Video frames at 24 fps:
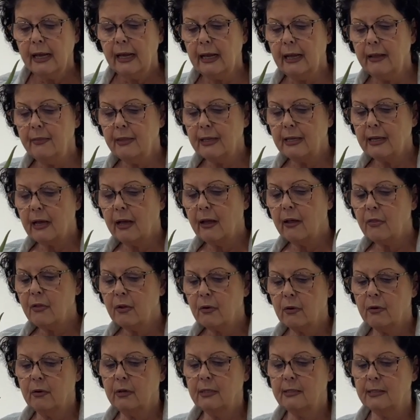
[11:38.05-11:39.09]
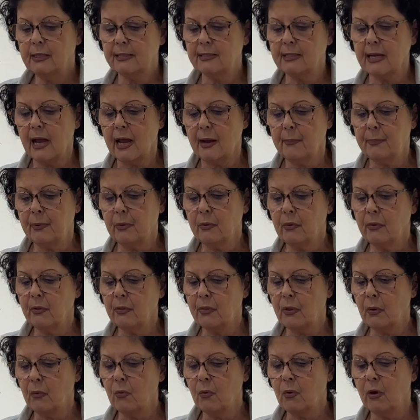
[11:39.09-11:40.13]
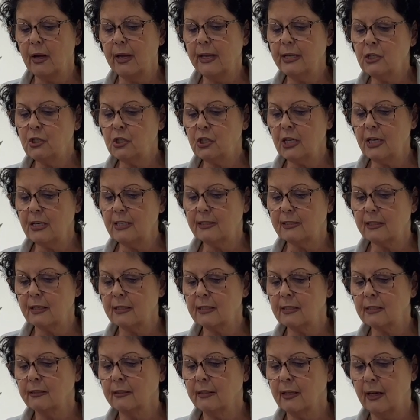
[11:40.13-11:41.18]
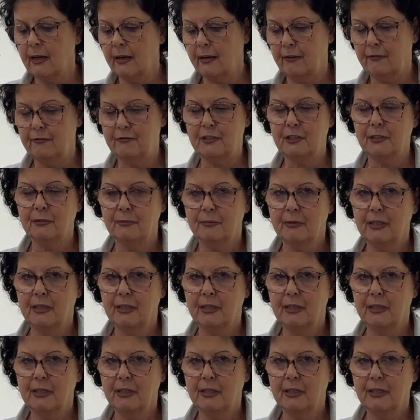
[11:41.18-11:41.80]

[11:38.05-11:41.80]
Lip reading: and the other disciple, the one Jesus loved.